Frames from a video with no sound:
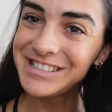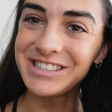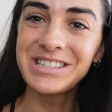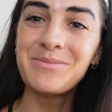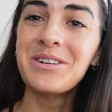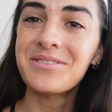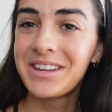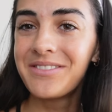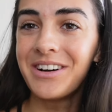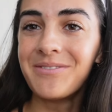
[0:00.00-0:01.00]
So it's gonna be a
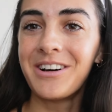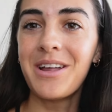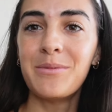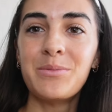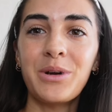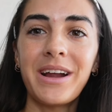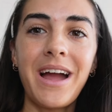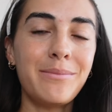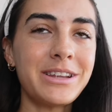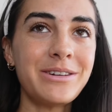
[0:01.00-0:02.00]
really fun one. I'm gonna bring
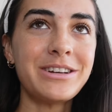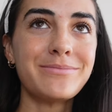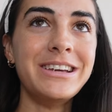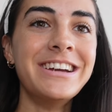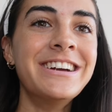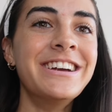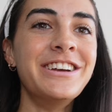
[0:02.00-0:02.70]
Emily with me.